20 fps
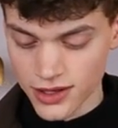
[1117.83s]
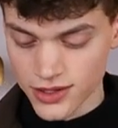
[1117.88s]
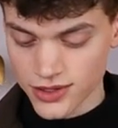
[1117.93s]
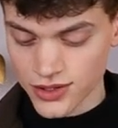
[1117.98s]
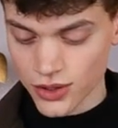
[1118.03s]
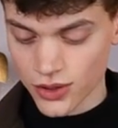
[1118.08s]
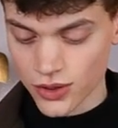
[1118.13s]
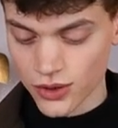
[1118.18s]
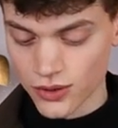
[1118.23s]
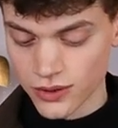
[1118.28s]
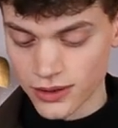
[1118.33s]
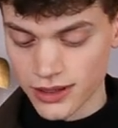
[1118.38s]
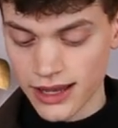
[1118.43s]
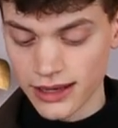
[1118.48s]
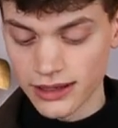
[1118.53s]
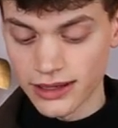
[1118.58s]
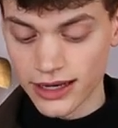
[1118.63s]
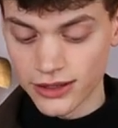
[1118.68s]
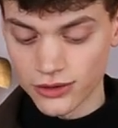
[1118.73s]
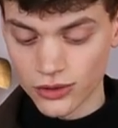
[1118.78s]
So
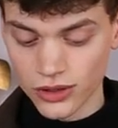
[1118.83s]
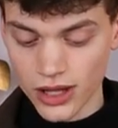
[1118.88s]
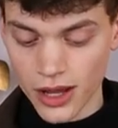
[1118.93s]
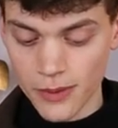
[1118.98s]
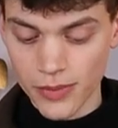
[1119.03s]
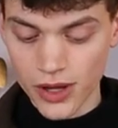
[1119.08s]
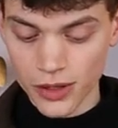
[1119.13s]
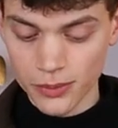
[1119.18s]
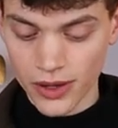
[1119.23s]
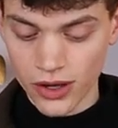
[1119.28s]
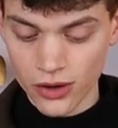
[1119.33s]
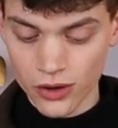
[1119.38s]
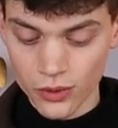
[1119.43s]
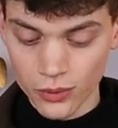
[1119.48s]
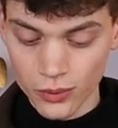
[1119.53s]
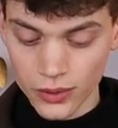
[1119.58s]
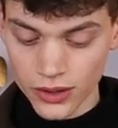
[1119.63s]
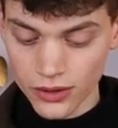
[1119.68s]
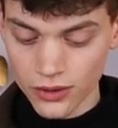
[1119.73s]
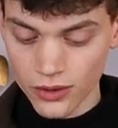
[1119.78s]
then later on I bought my
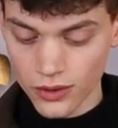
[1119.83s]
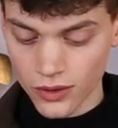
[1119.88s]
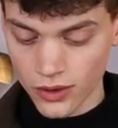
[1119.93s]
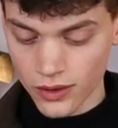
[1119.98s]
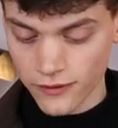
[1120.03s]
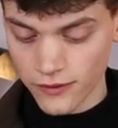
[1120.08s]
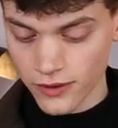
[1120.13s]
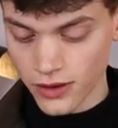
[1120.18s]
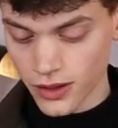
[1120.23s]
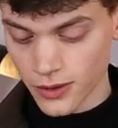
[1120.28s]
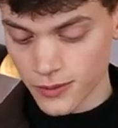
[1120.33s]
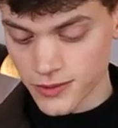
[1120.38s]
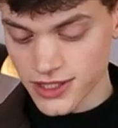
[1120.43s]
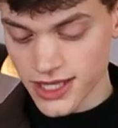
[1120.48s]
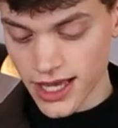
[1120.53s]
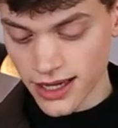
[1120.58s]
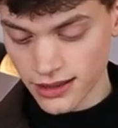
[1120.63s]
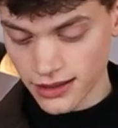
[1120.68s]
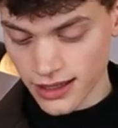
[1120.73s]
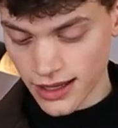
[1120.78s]
own wheel um,
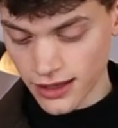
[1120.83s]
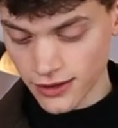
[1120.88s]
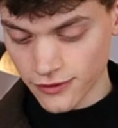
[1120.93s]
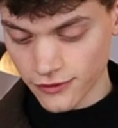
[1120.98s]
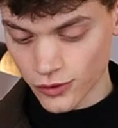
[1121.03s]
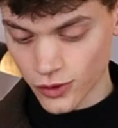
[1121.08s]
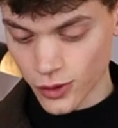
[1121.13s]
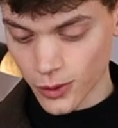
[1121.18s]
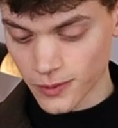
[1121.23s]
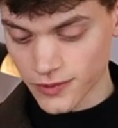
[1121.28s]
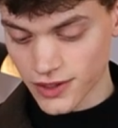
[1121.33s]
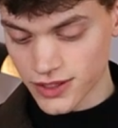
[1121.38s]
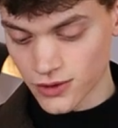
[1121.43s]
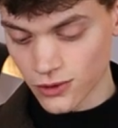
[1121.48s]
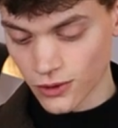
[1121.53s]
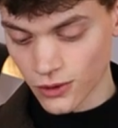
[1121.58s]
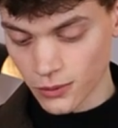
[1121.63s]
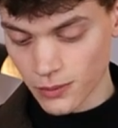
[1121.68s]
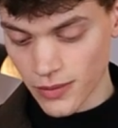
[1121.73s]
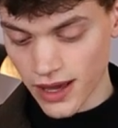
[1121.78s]
secondhand from this
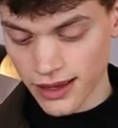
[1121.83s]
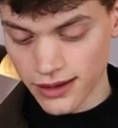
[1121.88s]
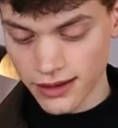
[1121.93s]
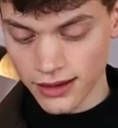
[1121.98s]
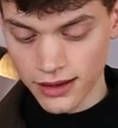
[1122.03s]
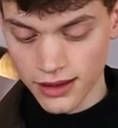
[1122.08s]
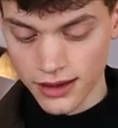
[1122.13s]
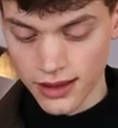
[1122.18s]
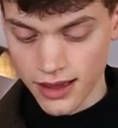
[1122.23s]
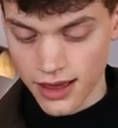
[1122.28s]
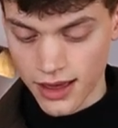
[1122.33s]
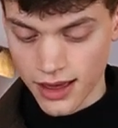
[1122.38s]
old man